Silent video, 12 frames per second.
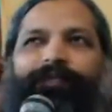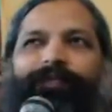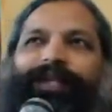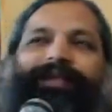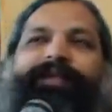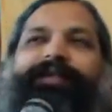
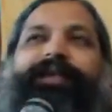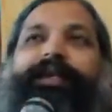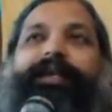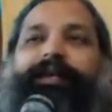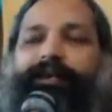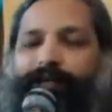This is the
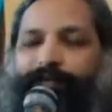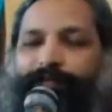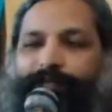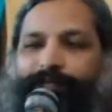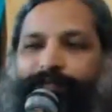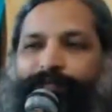real.
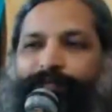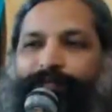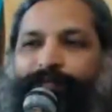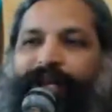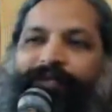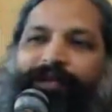
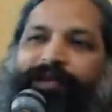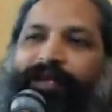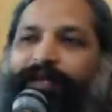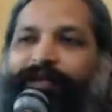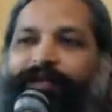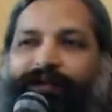Everything else